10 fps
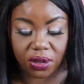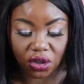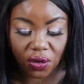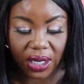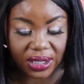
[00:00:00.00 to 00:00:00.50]
want
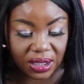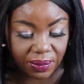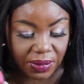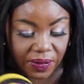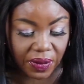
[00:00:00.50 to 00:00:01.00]
to try
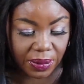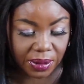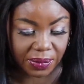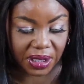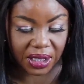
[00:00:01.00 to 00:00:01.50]
something
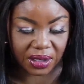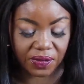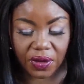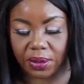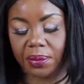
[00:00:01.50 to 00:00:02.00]
from the banana,
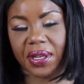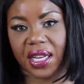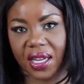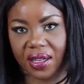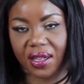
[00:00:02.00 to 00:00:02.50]
from the
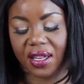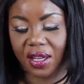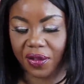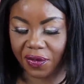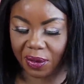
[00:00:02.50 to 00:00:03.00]
banana,
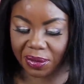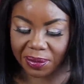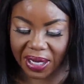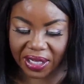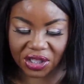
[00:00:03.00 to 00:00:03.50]
from
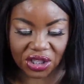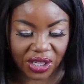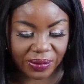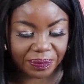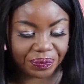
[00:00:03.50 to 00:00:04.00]
the body
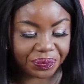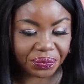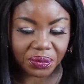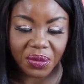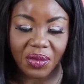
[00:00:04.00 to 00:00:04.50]
shop.
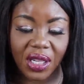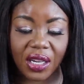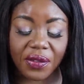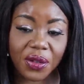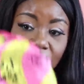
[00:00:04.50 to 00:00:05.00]

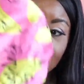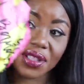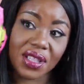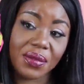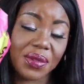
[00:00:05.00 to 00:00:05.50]
And of
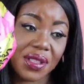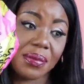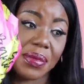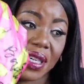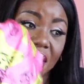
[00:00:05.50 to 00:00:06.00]
course, it was
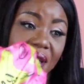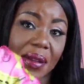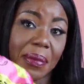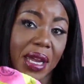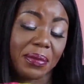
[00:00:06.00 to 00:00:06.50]
the bunny
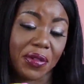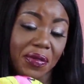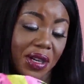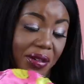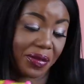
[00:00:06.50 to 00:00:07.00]
that made me
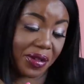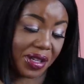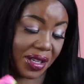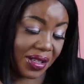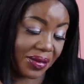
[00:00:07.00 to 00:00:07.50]
really
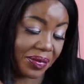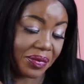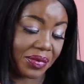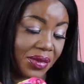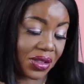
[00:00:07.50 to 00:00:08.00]
want it.
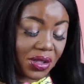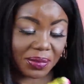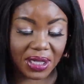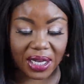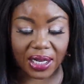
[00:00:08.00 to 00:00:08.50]
So
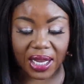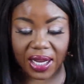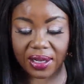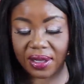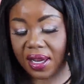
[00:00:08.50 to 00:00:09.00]
I'm glad I
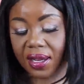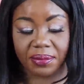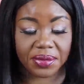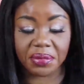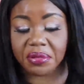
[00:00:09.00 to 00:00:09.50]
got it.
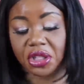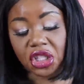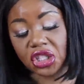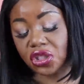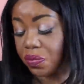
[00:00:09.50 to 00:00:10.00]
I'm
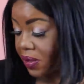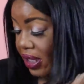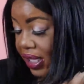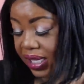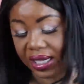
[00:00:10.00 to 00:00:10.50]

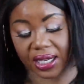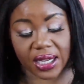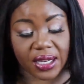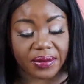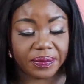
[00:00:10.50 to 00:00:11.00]
super glad I
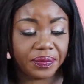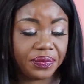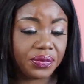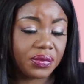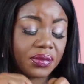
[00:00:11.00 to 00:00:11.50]
got
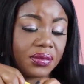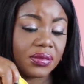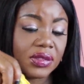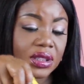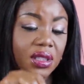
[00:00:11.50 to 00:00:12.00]

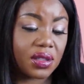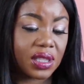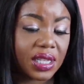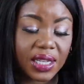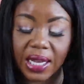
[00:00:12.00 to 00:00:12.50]
it.
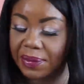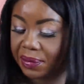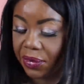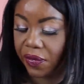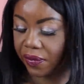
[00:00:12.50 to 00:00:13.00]
Okay, keep
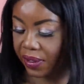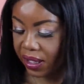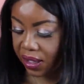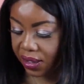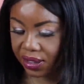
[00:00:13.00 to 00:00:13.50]
it moving,
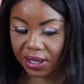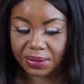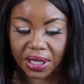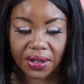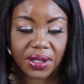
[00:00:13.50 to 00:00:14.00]
Raquel.
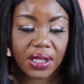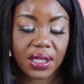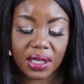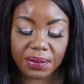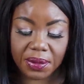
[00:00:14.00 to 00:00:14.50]
Stop talking
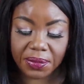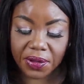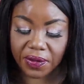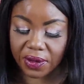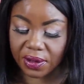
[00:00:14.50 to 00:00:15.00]
and keep it
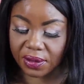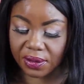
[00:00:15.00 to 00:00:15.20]
moving.